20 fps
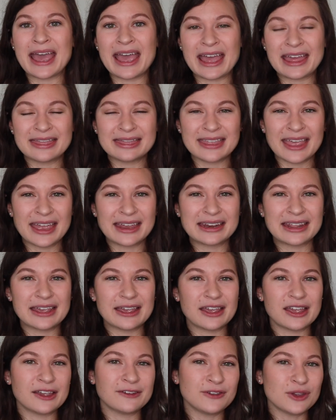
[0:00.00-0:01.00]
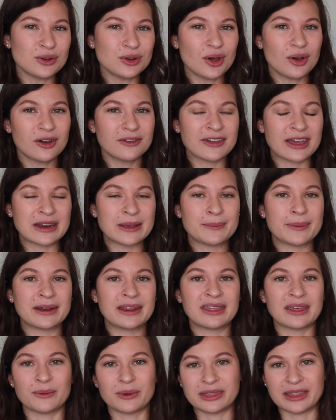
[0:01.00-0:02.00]
And then if you know of anybody
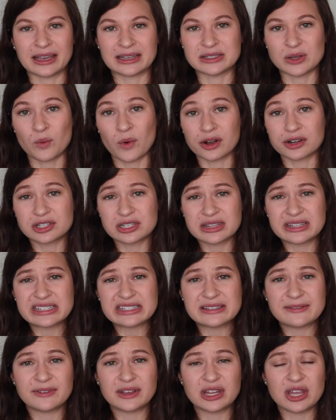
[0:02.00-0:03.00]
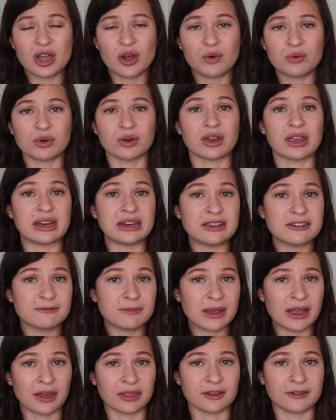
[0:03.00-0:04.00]
that would like to watch this video or any of
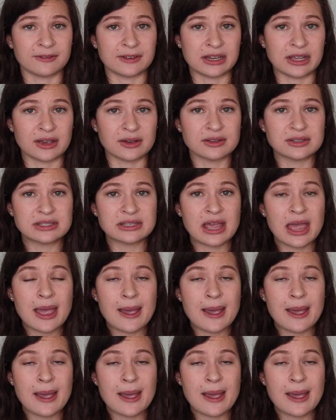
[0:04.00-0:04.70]
my other videos,